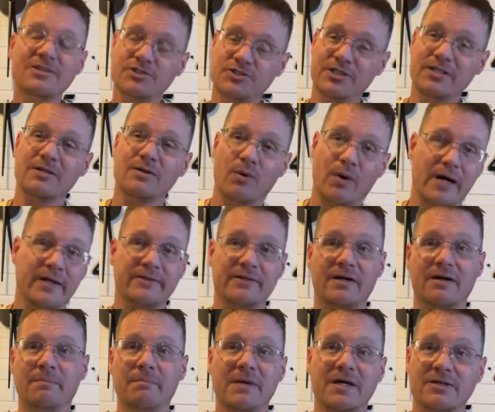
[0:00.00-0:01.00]
She can go out
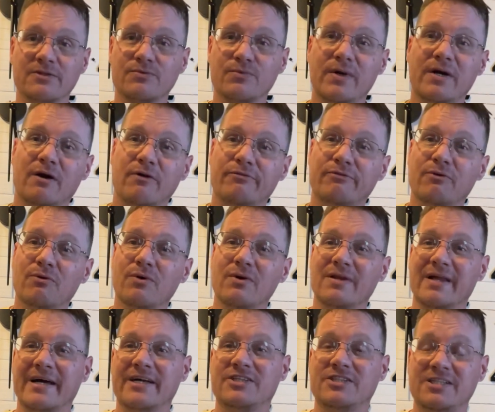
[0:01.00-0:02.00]
there and be a three oh four
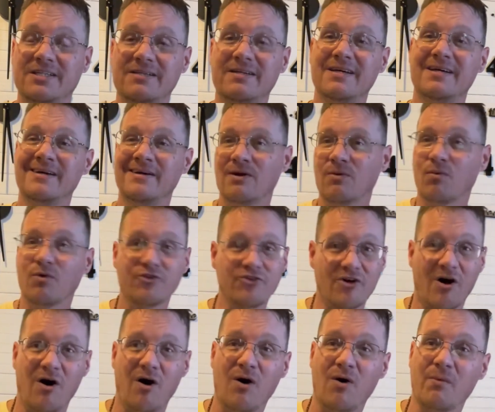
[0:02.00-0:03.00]
like she was
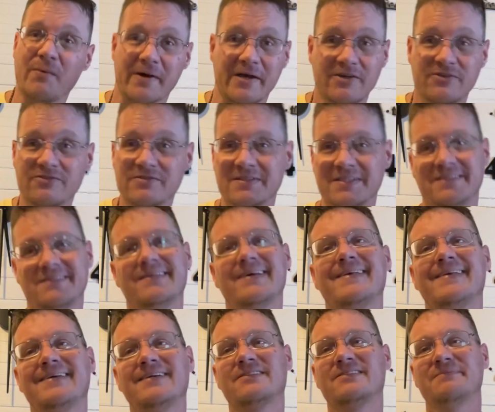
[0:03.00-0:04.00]
always
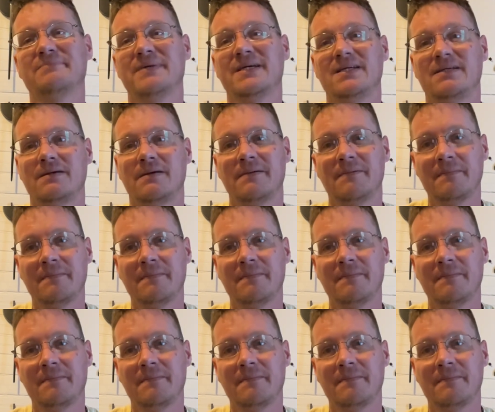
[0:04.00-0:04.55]
intending to be.